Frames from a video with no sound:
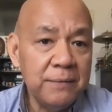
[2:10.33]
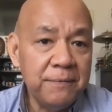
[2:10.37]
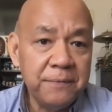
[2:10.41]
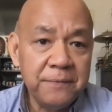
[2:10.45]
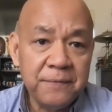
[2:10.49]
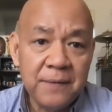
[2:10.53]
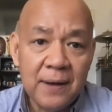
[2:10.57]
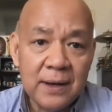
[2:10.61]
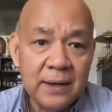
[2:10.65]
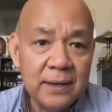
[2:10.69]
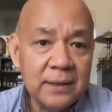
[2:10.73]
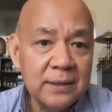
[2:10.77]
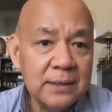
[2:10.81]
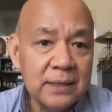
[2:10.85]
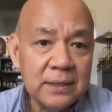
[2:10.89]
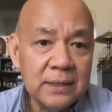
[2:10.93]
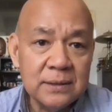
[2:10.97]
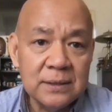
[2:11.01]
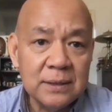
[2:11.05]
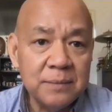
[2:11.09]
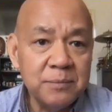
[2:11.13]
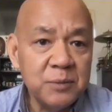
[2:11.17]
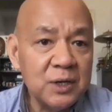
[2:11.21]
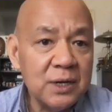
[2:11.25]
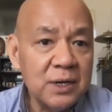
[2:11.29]
we find
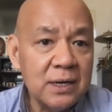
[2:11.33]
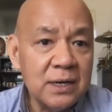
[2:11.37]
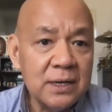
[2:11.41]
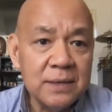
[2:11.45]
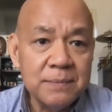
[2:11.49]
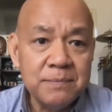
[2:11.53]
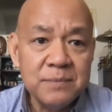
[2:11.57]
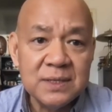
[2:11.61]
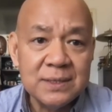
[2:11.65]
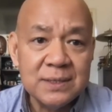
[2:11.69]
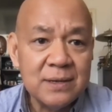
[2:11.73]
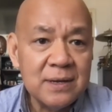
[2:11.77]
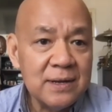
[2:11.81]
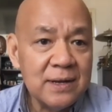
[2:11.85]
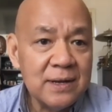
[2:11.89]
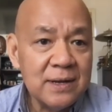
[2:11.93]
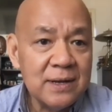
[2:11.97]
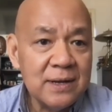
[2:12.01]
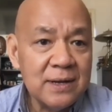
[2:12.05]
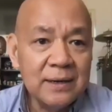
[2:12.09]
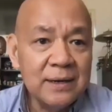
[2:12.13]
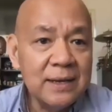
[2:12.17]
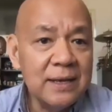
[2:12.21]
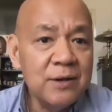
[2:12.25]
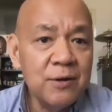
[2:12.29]
that sometimes
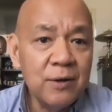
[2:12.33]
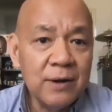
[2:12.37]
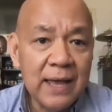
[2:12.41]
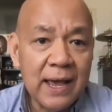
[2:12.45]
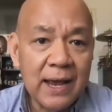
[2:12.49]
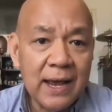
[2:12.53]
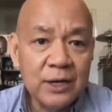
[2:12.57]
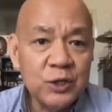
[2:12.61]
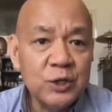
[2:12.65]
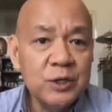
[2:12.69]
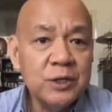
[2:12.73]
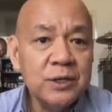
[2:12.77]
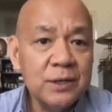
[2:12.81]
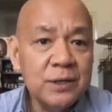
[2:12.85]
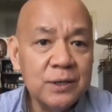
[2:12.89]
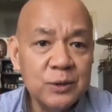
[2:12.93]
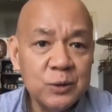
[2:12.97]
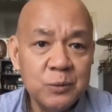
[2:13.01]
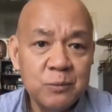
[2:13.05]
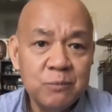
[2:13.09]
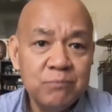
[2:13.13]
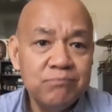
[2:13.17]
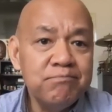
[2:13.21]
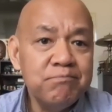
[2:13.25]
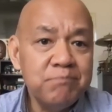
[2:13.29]
legal action
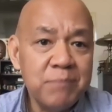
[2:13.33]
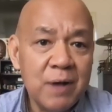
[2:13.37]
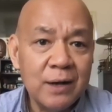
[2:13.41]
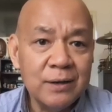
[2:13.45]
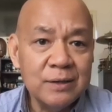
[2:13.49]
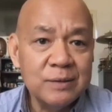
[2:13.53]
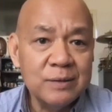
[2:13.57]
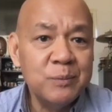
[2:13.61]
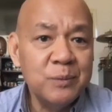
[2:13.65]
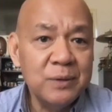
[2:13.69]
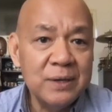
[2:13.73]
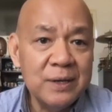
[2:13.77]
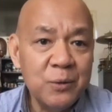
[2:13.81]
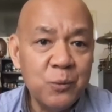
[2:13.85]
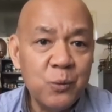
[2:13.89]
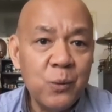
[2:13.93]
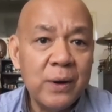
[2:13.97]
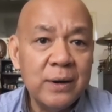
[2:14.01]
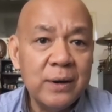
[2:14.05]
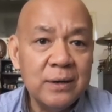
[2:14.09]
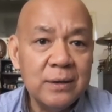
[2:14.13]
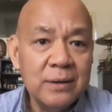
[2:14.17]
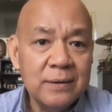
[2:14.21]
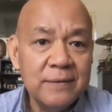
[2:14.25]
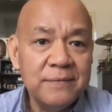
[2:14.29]
is possibly
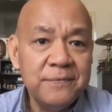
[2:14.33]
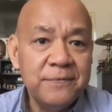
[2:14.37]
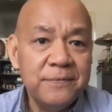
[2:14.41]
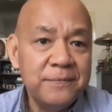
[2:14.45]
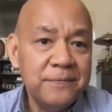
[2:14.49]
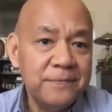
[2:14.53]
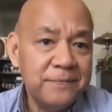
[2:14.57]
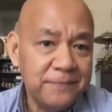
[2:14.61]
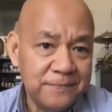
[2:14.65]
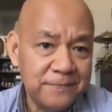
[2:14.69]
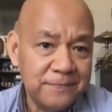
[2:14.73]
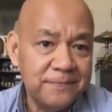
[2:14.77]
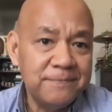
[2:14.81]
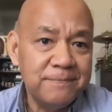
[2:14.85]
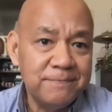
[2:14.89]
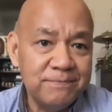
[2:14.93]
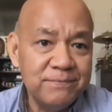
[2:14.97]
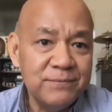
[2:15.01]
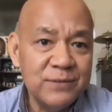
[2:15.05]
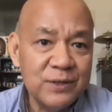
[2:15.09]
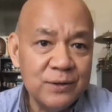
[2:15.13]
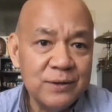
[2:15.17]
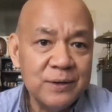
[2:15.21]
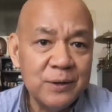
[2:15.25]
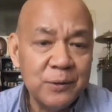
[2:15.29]
one of
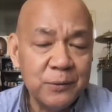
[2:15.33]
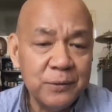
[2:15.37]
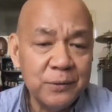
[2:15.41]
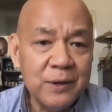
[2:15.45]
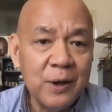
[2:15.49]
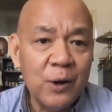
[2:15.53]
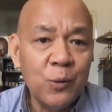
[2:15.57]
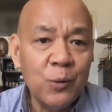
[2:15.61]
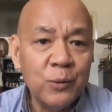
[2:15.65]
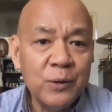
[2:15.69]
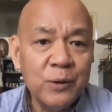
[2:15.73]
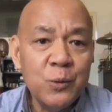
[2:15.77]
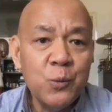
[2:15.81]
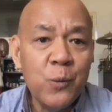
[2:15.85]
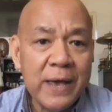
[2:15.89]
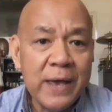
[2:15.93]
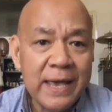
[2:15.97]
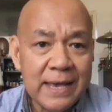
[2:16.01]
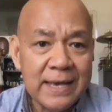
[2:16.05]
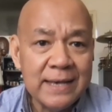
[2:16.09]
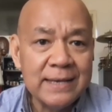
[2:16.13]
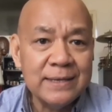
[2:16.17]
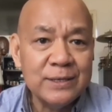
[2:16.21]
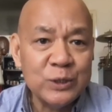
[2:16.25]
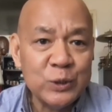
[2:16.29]
you know the only
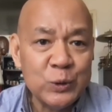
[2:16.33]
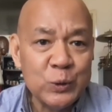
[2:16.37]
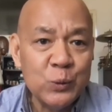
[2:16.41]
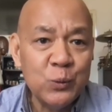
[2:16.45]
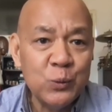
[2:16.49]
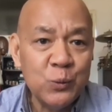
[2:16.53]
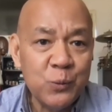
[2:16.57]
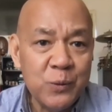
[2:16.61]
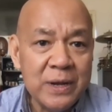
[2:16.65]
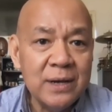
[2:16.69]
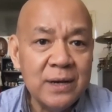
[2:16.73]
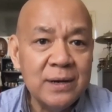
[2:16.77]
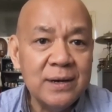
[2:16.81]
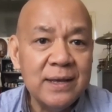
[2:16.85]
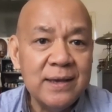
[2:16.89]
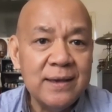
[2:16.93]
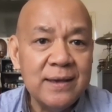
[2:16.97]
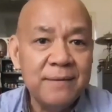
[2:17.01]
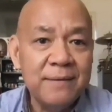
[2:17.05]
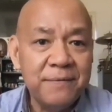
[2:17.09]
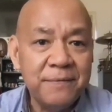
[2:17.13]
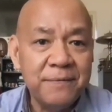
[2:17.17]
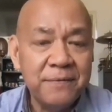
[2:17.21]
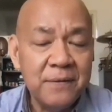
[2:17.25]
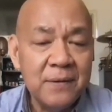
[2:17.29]
ways to
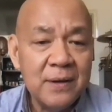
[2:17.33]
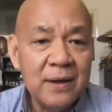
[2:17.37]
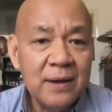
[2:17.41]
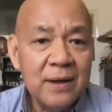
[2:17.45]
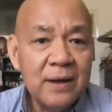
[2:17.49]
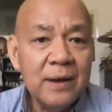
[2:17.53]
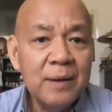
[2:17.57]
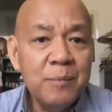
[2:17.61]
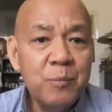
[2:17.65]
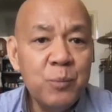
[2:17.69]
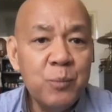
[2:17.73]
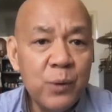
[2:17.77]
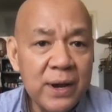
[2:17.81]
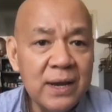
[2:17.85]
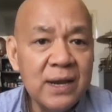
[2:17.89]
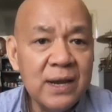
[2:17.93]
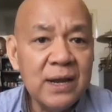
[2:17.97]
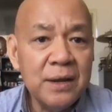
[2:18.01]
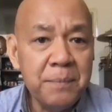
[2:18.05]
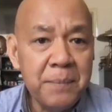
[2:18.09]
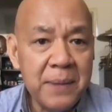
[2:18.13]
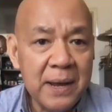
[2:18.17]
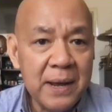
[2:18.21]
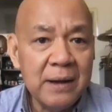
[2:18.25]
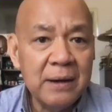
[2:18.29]
really f-
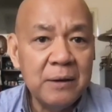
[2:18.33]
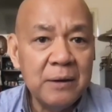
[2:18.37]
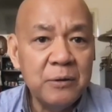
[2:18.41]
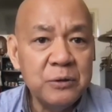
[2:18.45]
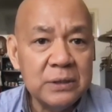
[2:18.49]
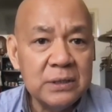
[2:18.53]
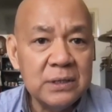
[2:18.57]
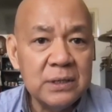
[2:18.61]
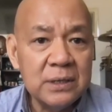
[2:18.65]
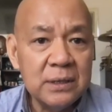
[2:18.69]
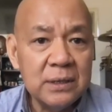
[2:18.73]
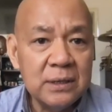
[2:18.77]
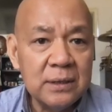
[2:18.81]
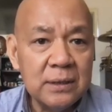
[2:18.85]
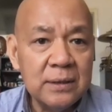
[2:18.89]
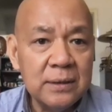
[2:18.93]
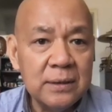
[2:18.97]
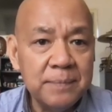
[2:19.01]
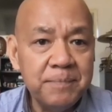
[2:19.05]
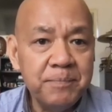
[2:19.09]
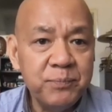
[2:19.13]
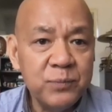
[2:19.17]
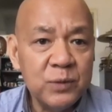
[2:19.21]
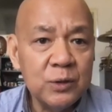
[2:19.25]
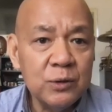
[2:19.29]
bring about
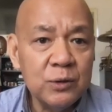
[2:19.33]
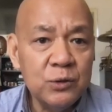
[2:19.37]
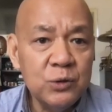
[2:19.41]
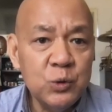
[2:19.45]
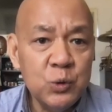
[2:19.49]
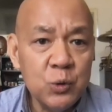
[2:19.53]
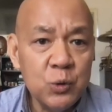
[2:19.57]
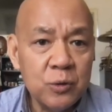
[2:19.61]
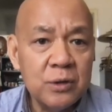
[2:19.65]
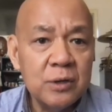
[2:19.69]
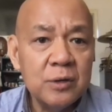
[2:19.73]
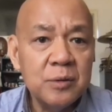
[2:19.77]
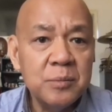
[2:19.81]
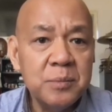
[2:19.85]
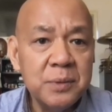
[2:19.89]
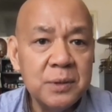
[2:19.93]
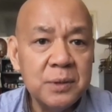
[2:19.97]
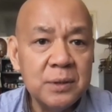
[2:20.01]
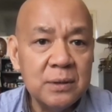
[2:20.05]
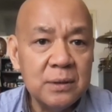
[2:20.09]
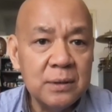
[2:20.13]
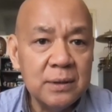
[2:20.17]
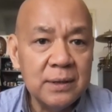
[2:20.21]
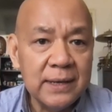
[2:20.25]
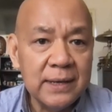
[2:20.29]
um,
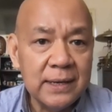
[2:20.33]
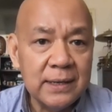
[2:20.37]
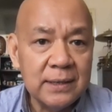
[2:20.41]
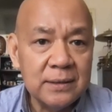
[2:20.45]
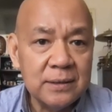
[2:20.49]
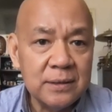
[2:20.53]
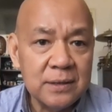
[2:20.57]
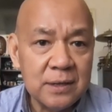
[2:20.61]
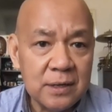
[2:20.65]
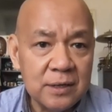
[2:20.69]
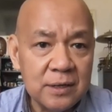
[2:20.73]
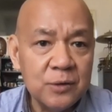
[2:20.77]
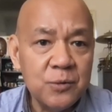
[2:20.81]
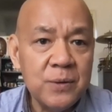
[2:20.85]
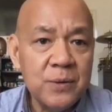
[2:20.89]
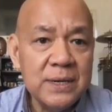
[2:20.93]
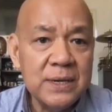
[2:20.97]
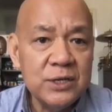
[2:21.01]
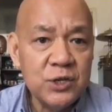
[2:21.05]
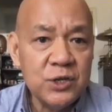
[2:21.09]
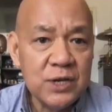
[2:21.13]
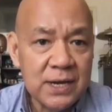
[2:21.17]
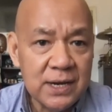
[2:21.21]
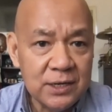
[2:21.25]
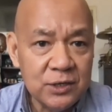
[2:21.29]
durable and
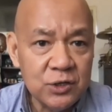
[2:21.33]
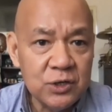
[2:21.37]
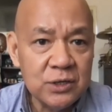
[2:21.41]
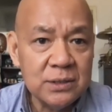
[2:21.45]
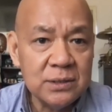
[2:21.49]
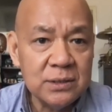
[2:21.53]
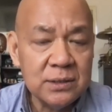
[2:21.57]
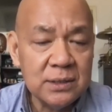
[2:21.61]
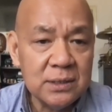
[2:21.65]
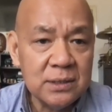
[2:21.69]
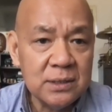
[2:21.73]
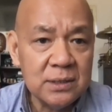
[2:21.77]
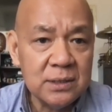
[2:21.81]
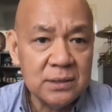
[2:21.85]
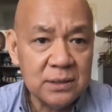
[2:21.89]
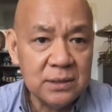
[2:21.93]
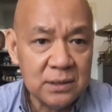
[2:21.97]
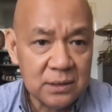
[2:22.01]
concrete changes in the